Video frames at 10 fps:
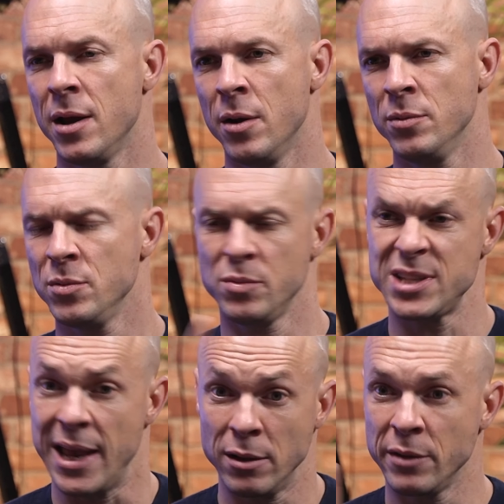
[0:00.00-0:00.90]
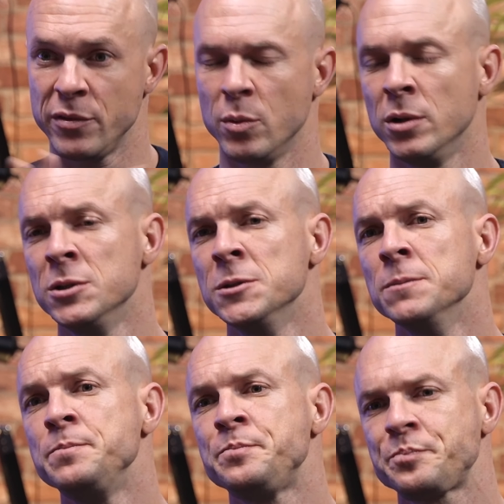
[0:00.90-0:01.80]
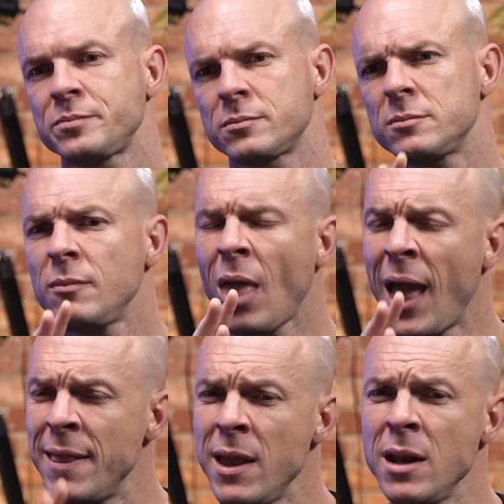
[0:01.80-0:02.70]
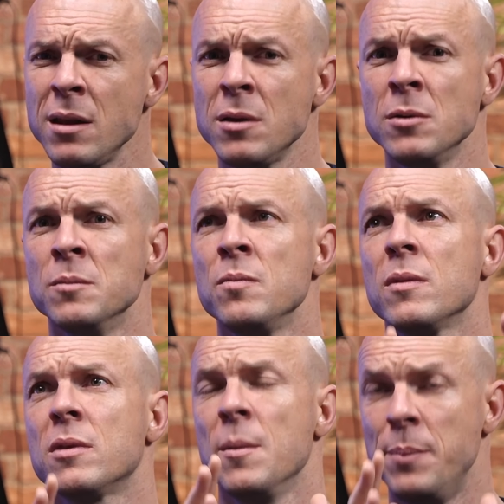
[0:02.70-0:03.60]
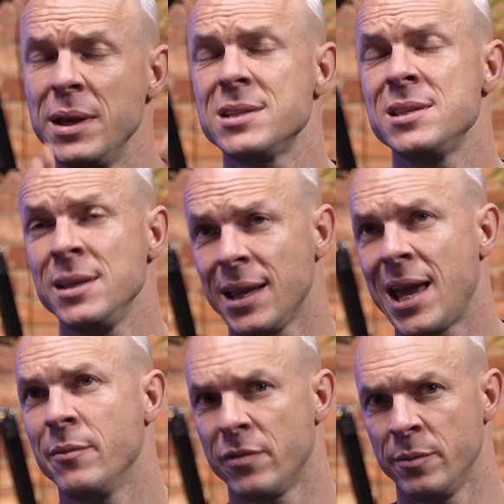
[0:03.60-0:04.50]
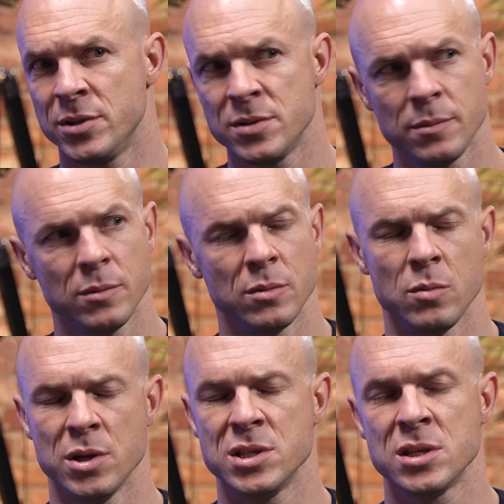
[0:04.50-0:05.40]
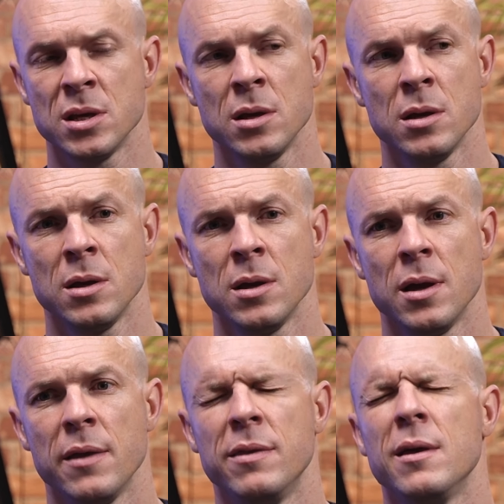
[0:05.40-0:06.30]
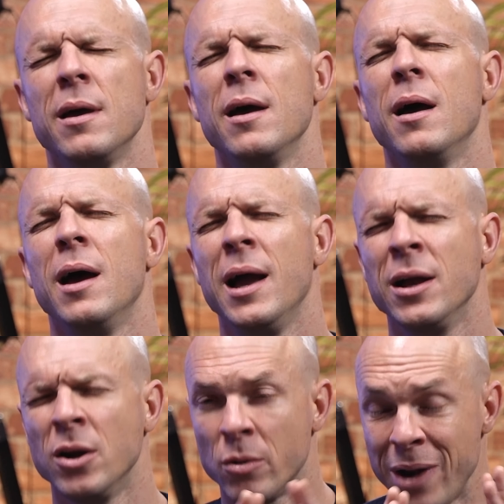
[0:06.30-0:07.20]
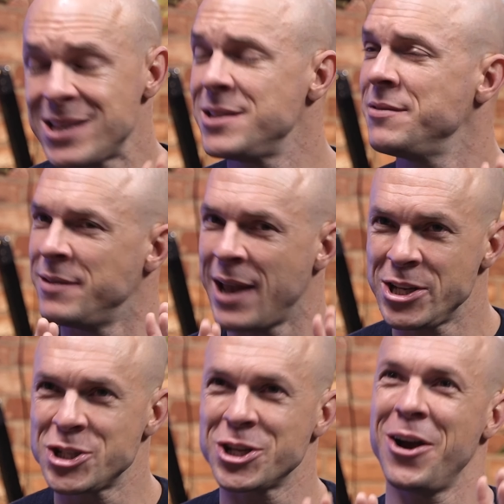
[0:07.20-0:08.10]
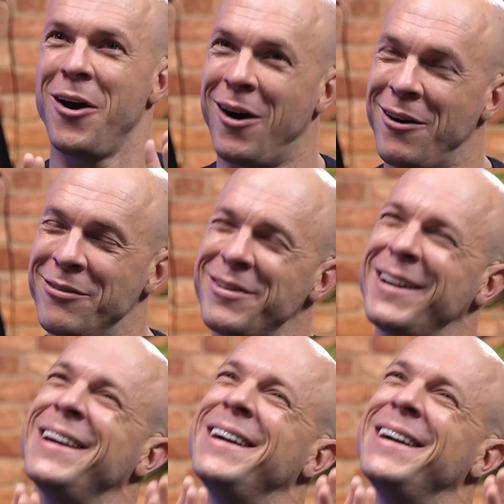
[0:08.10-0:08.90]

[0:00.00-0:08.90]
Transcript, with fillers: uh, sale, if you will. And then the biggest thing that came from it was the aggressive nature of